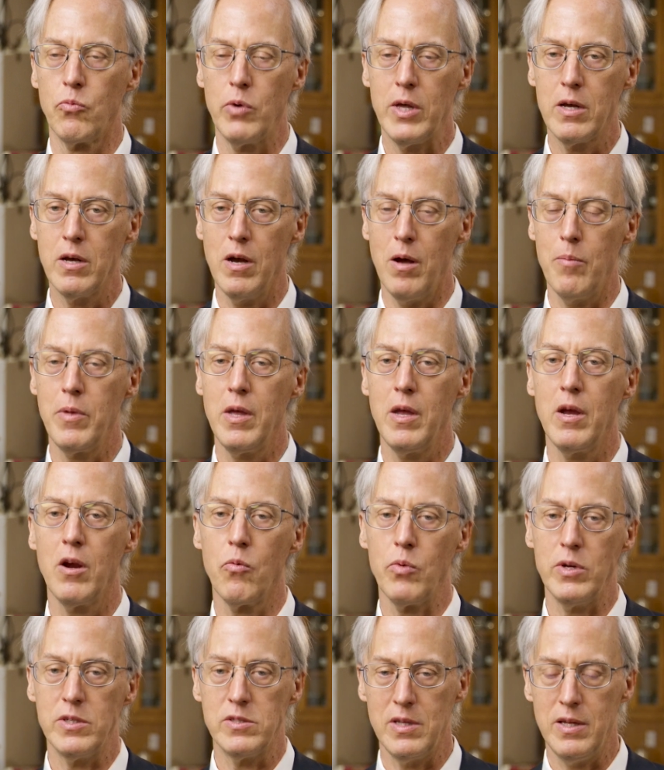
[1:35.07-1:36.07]
We come
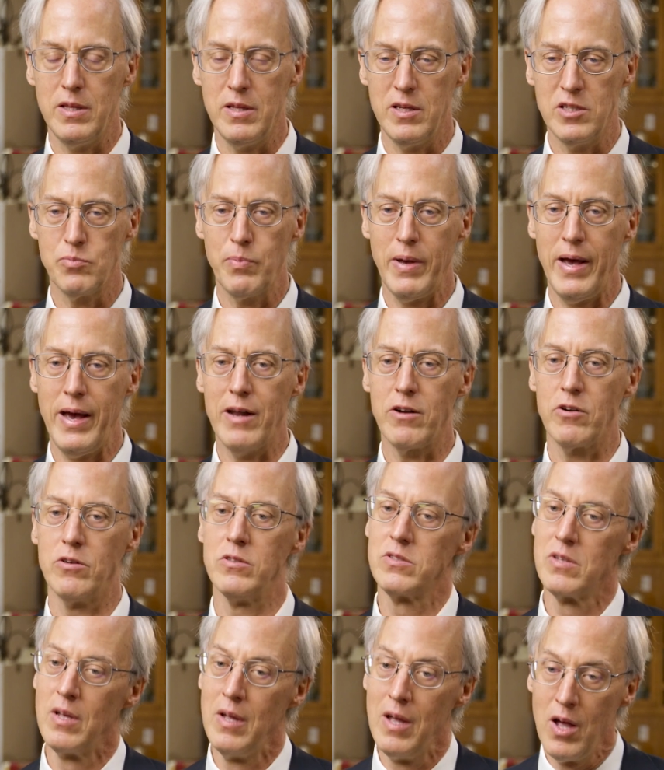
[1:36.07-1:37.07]
here, we see these
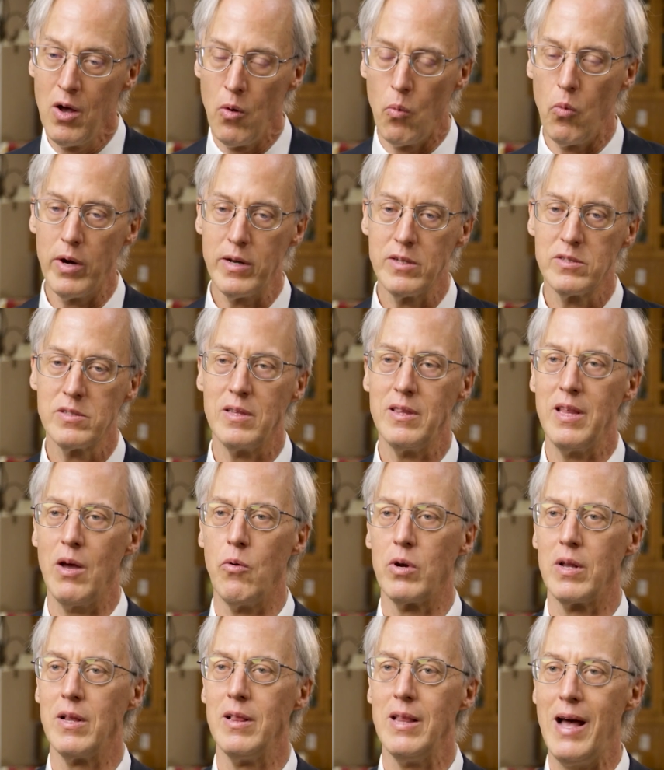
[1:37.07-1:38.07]
patterns, what is it that
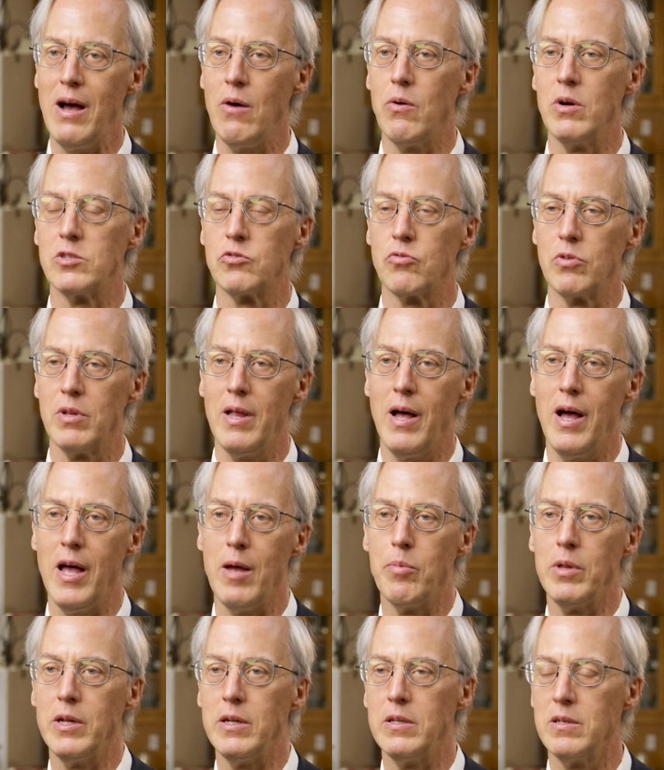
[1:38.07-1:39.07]
would allow us
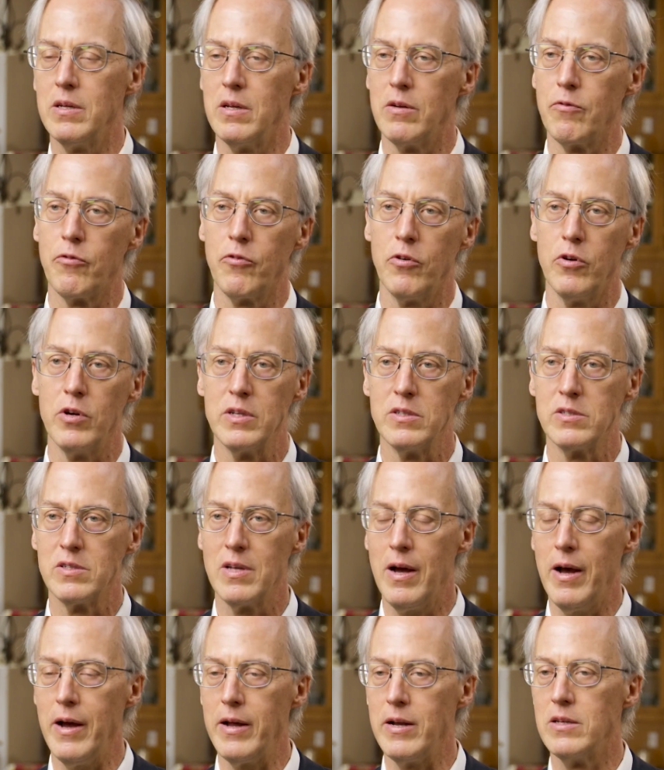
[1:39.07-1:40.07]
reliably to infer
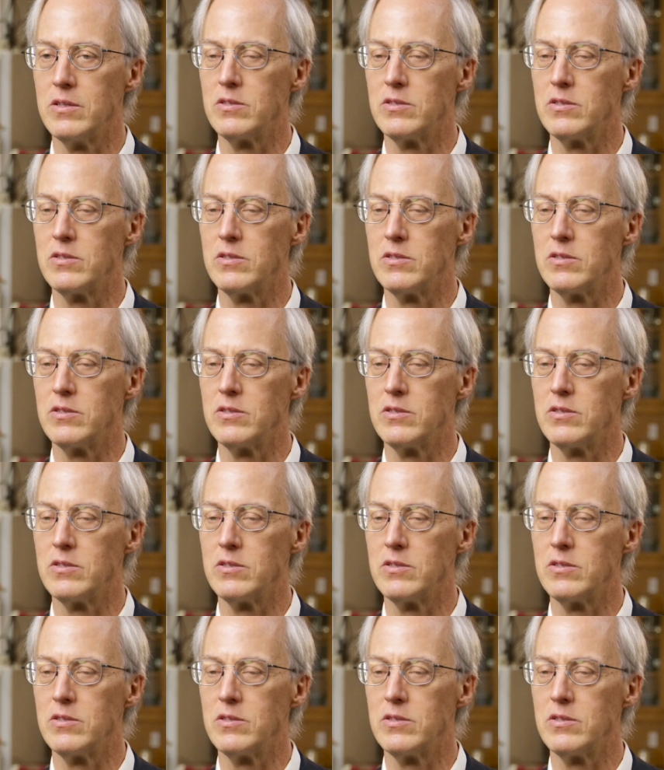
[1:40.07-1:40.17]
design?